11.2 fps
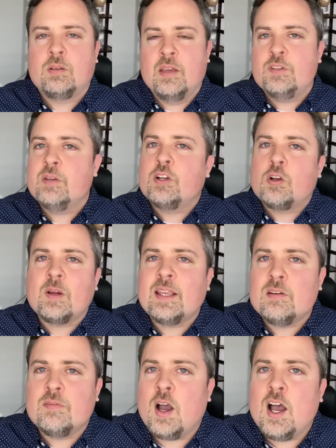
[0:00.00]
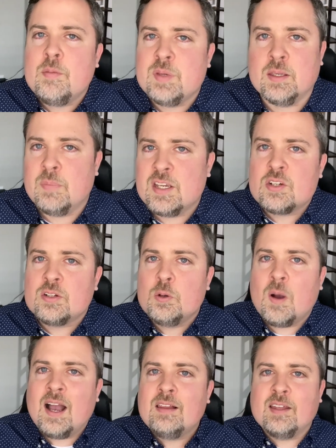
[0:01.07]
If you have a creative hobby, make sure you
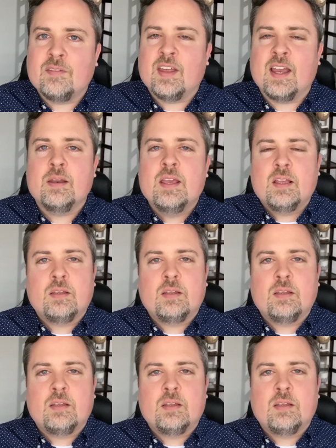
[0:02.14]
highlight that.